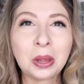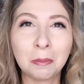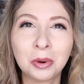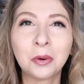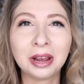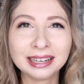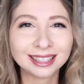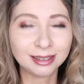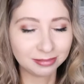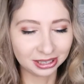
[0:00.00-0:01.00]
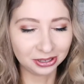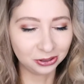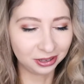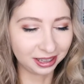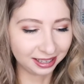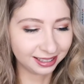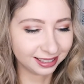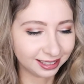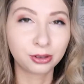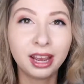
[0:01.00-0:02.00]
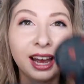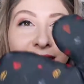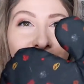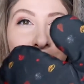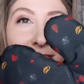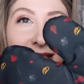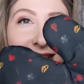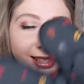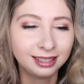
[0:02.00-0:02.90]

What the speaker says: I'm gonna wait till I'm done doing this. So you have a mitt,